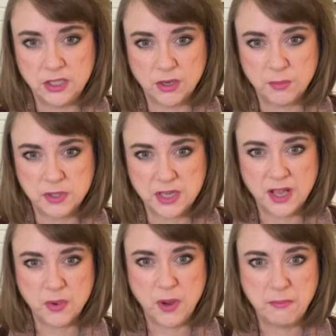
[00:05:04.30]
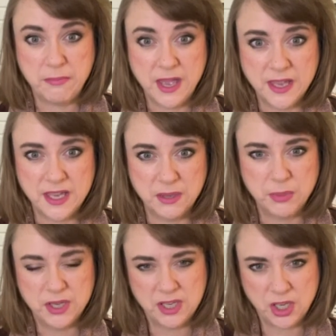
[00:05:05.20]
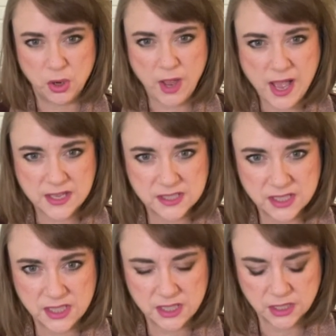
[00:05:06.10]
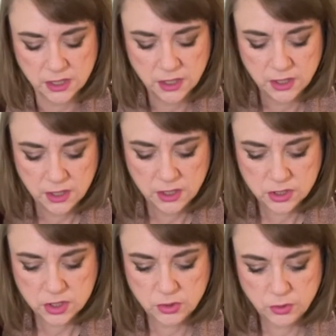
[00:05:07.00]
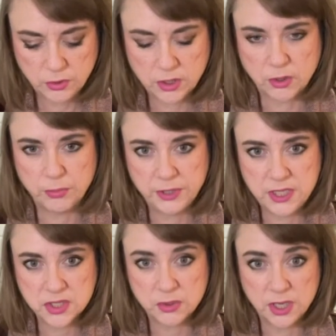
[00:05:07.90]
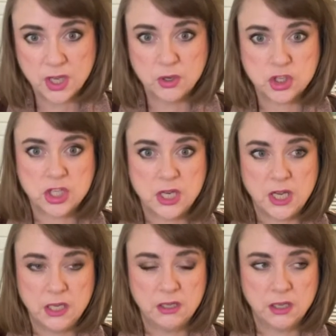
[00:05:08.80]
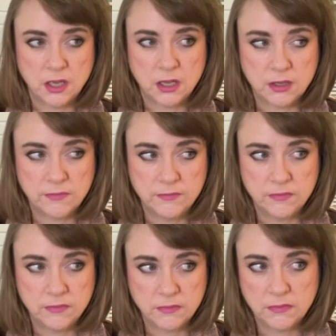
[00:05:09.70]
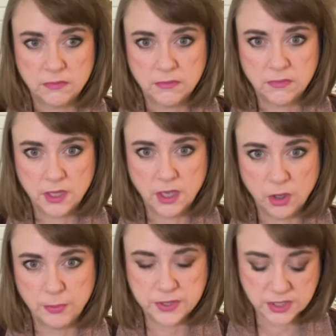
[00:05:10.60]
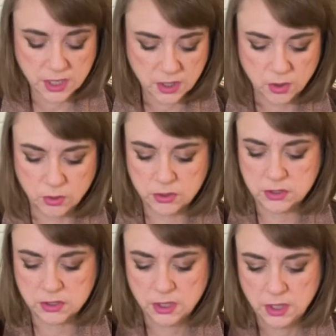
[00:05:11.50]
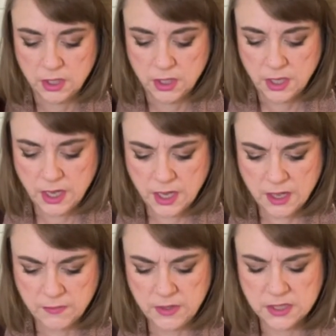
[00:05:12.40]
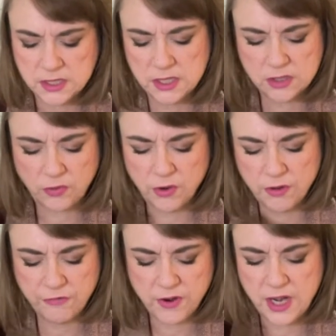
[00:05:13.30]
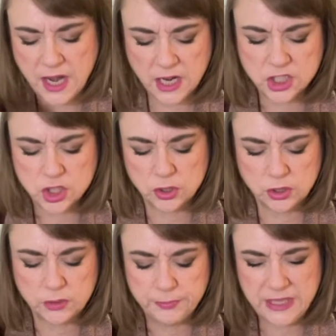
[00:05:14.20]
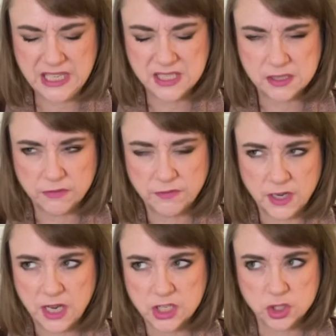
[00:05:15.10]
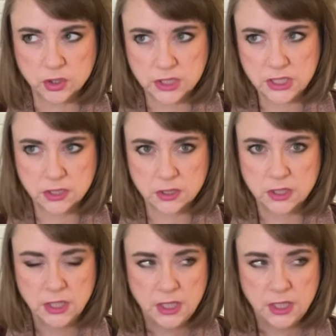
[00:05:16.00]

you know, not quite begging, but, you know, asking to, you know, please renegotiate, um, help us out. Um, it's, it's for a financial piece, a financial deal.